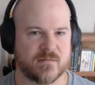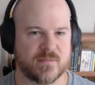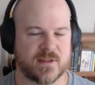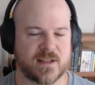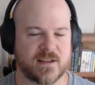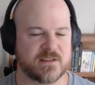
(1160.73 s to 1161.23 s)

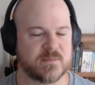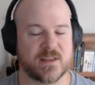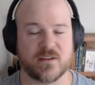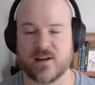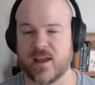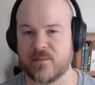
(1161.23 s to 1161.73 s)
That doesn't mean
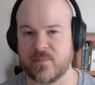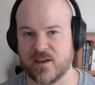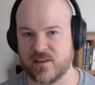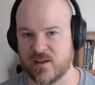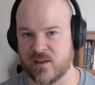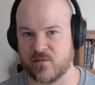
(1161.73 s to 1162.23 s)
there can't be
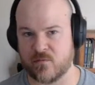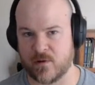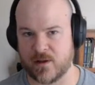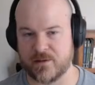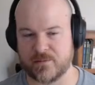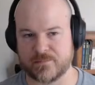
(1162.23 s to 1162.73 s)
another
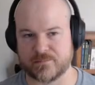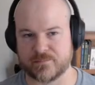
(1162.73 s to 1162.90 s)
one.